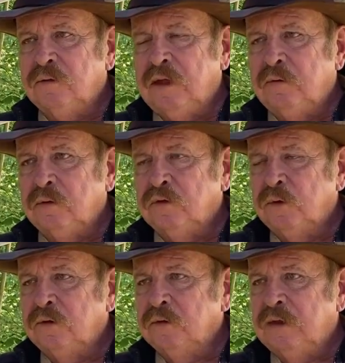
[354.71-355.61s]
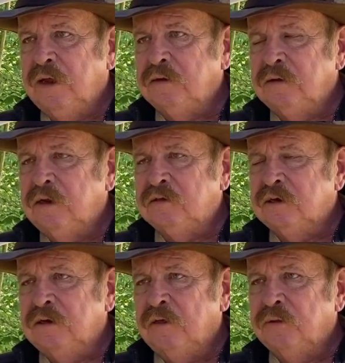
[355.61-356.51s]
they were dwindled down to next
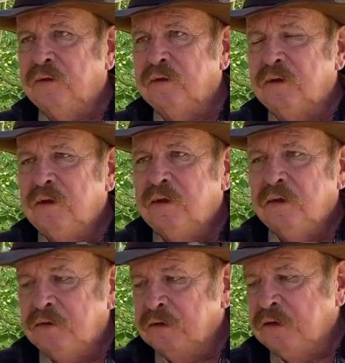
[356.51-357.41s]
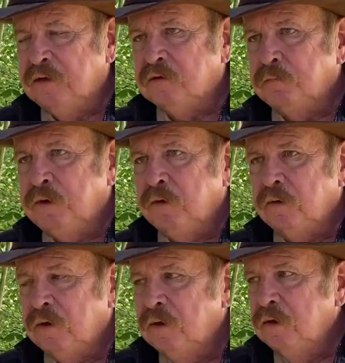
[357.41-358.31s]
to nothing until they disappeared.